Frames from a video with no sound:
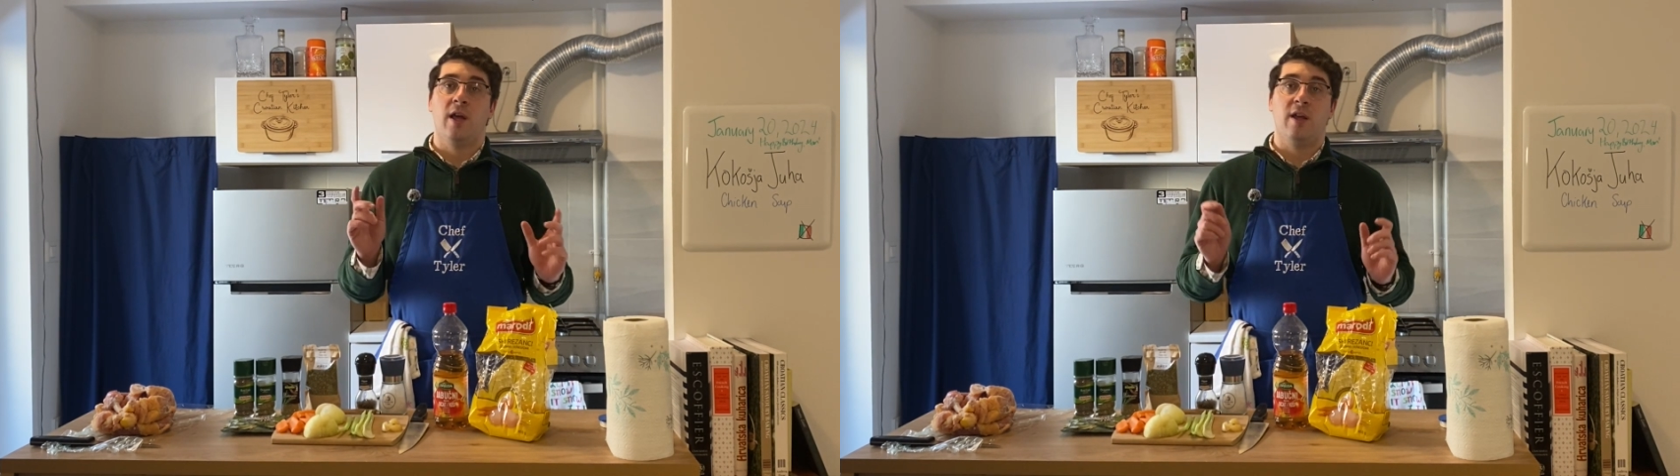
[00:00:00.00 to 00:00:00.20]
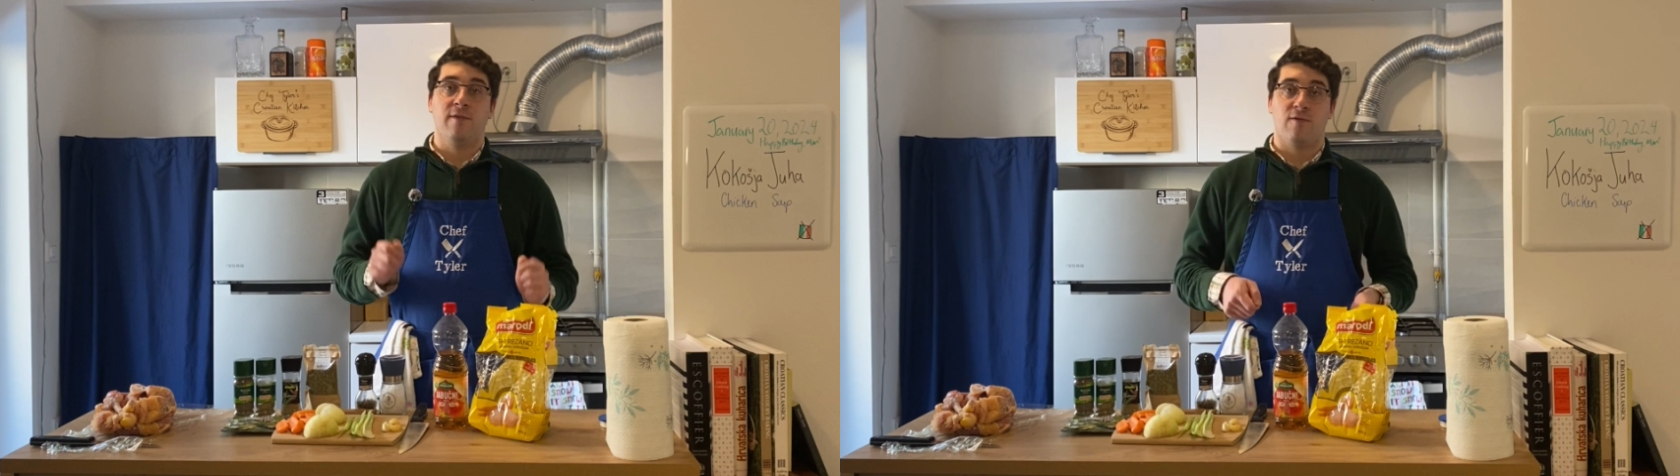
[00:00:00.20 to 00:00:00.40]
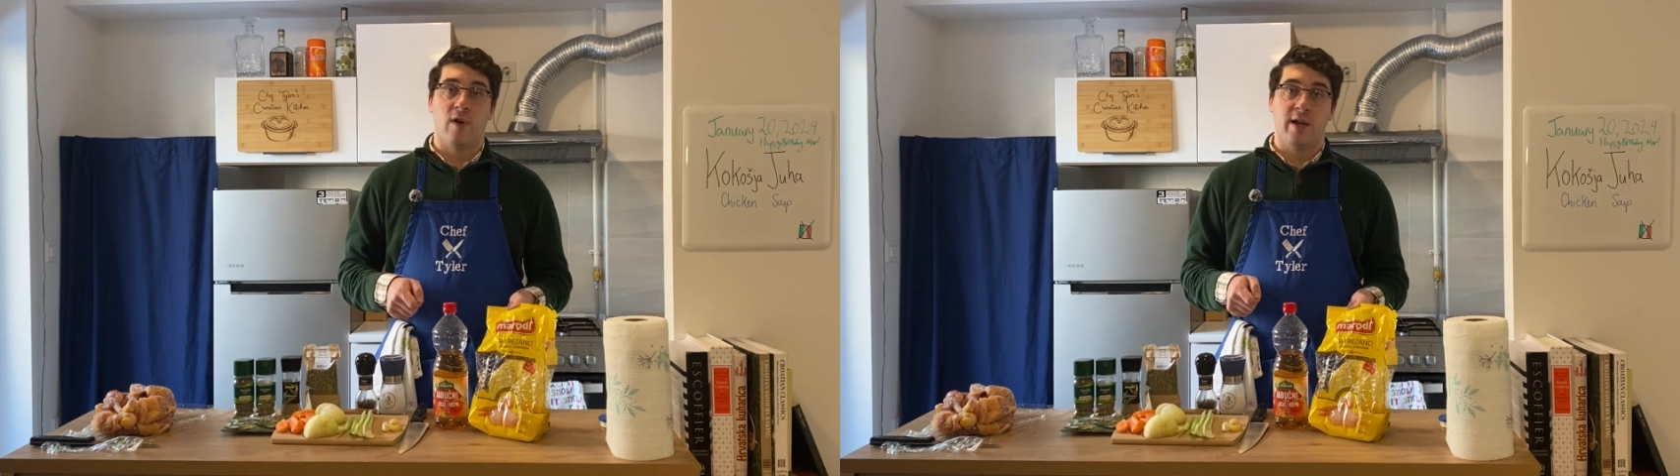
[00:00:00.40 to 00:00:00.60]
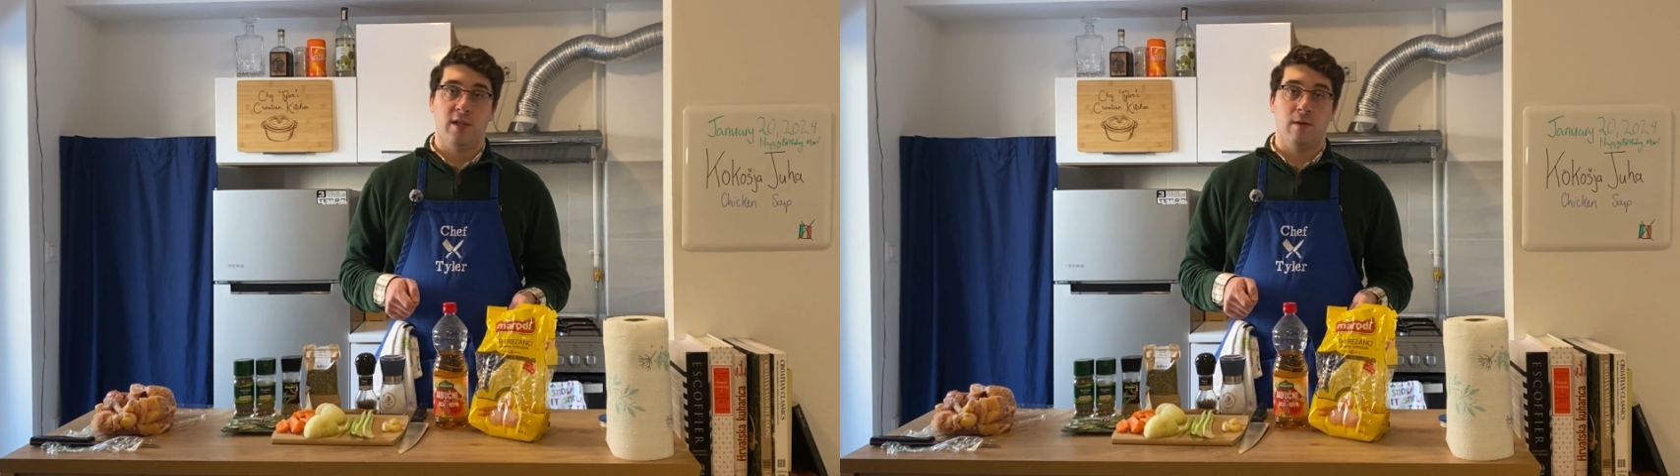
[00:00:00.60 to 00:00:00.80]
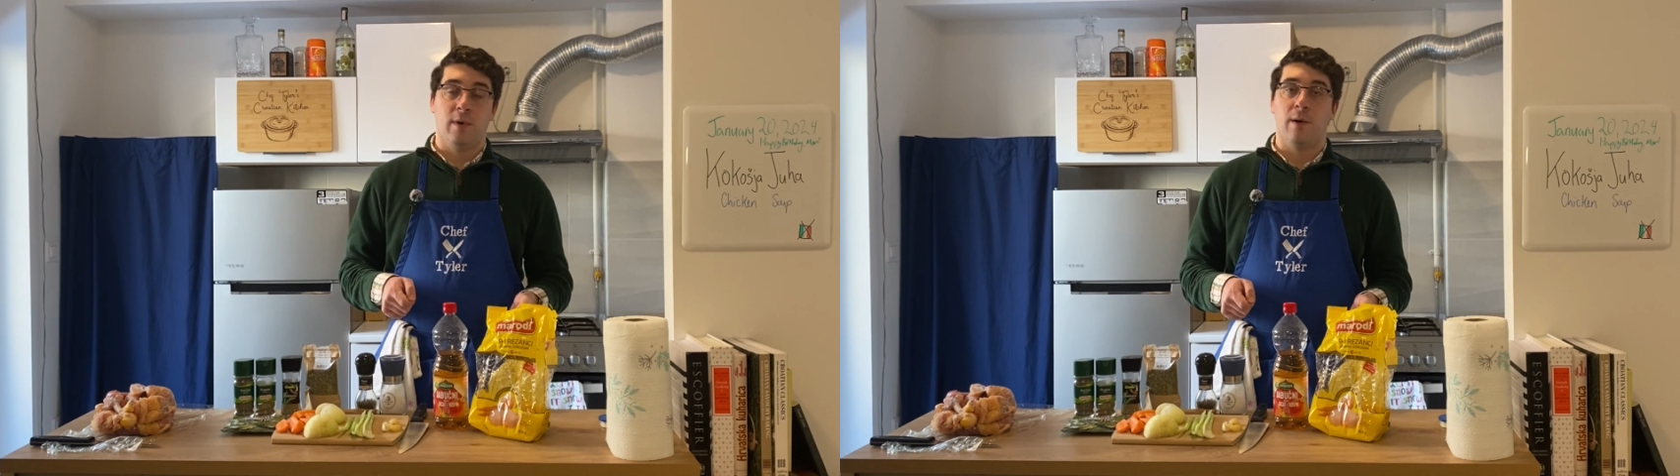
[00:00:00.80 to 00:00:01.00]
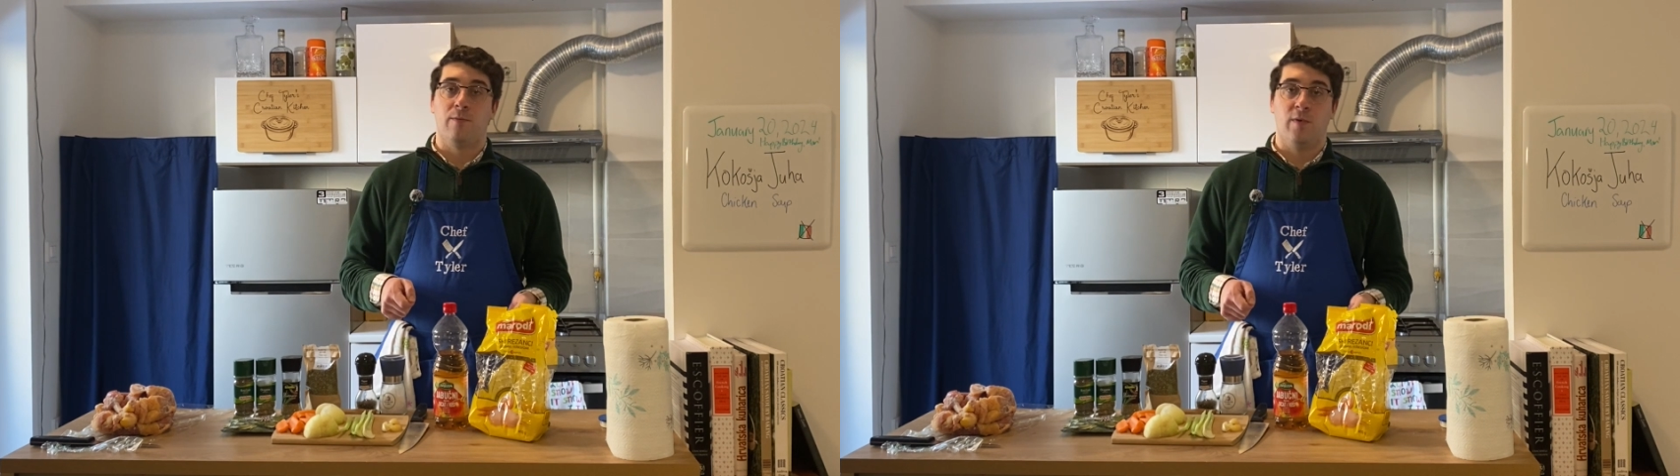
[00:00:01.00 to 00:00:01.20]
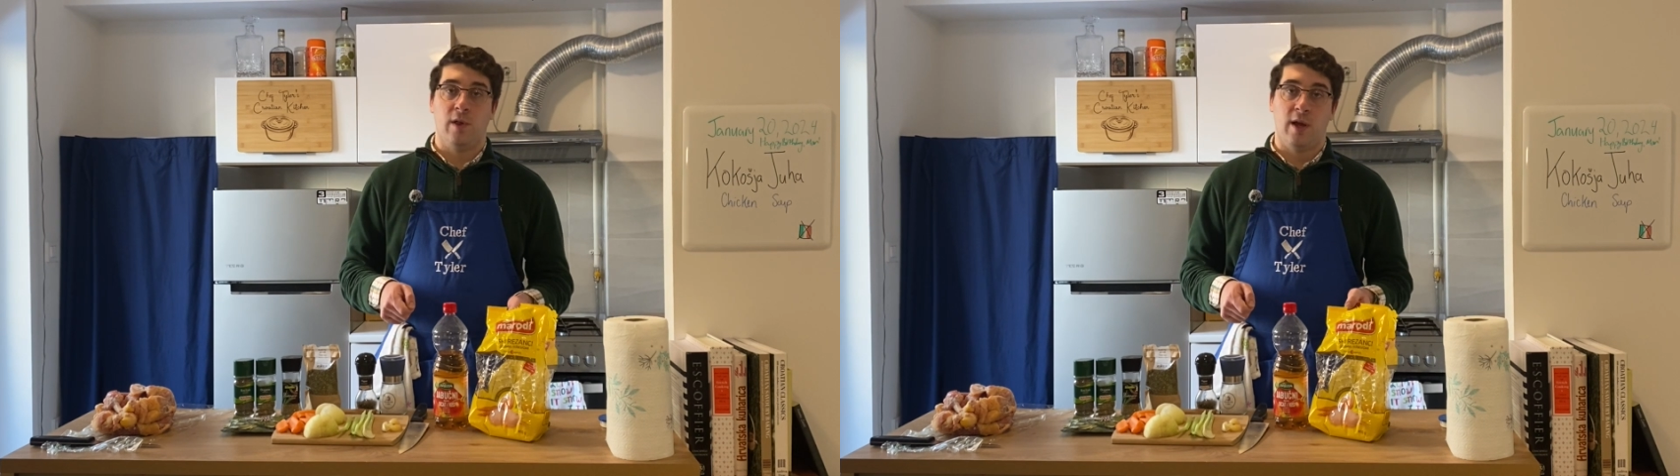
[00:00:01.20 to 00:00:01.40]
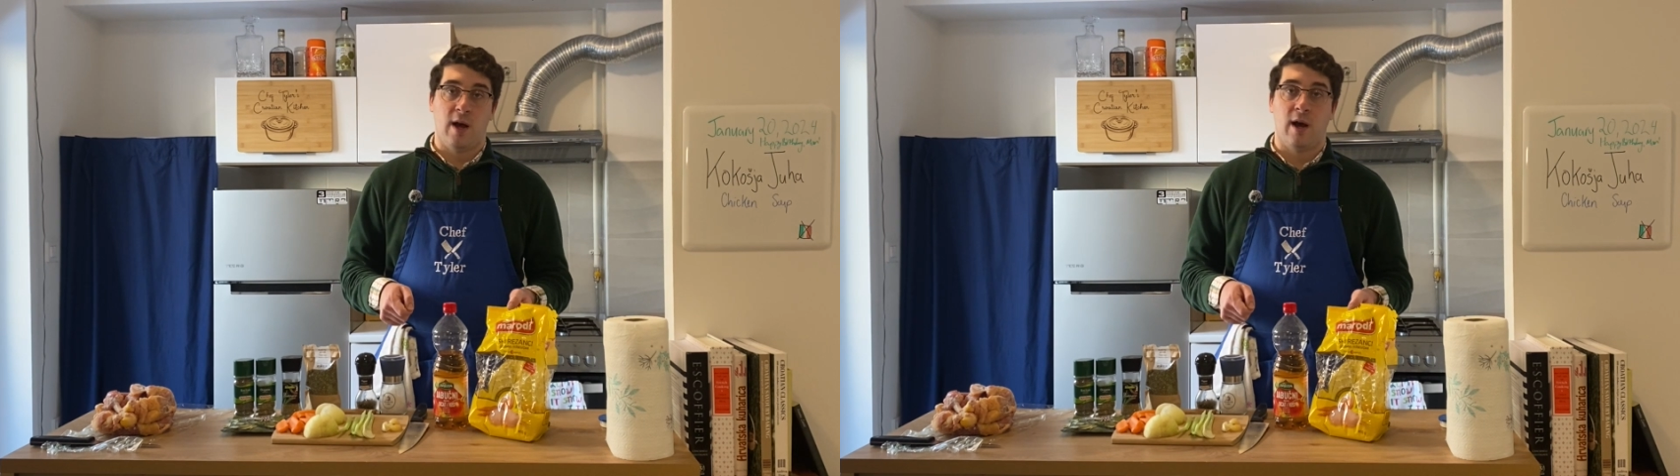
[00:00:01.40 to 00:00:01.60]
he fries them up
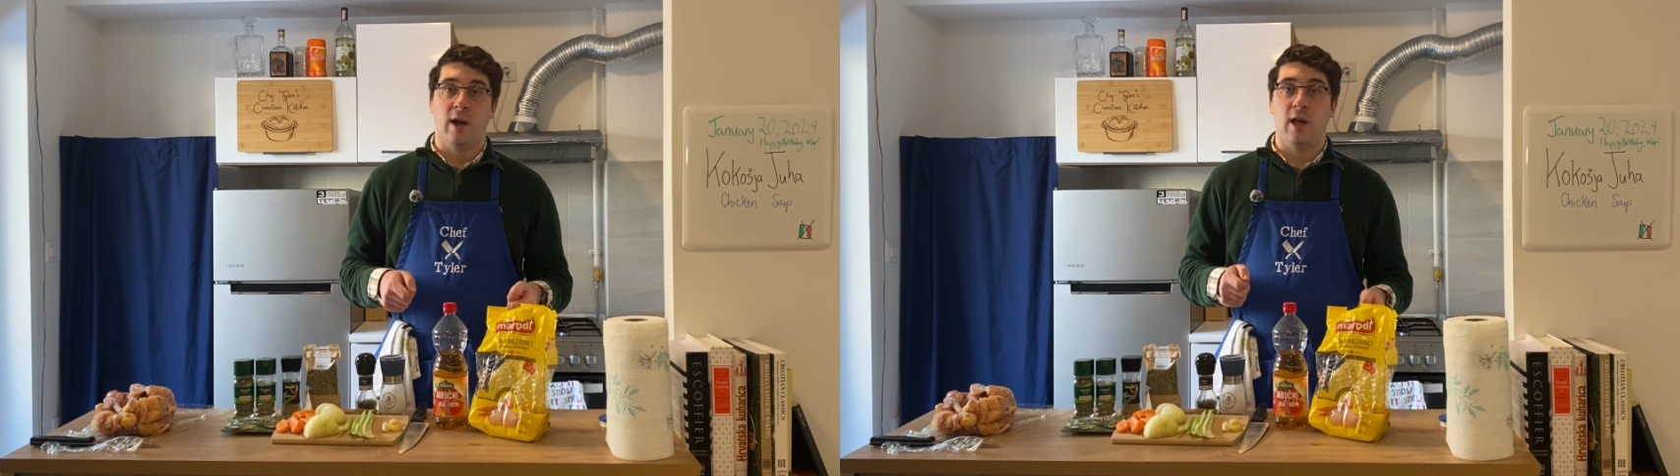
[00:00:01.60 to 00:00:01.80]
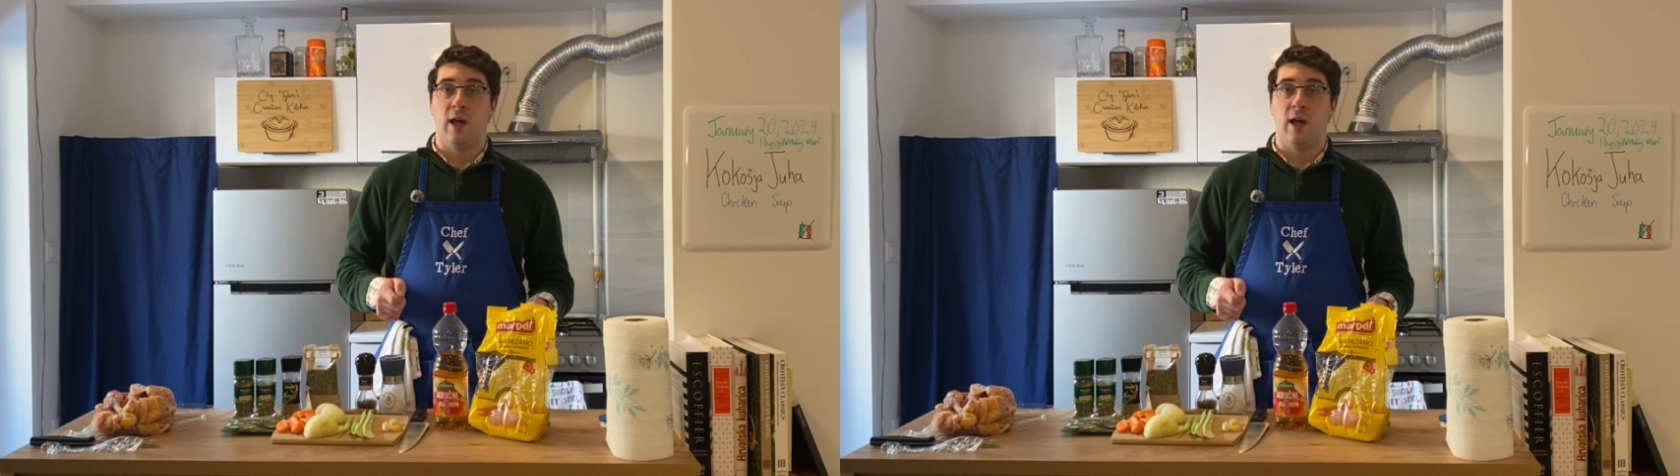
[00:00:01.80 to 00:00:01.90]
really hot